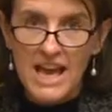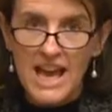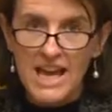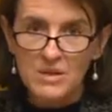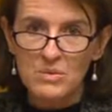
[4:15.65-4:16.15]

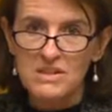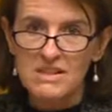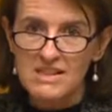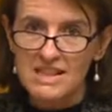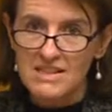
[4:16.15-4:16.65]
and it was a
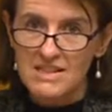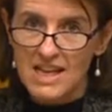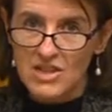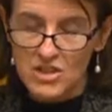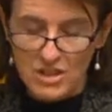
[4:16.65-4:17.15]

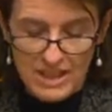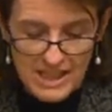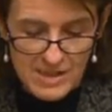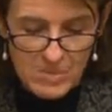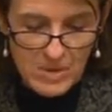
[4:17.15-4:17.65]
sensational
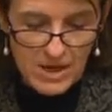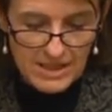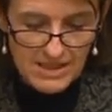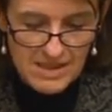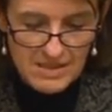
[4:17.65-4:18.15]

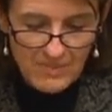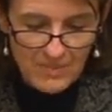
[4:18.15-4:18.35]
experience.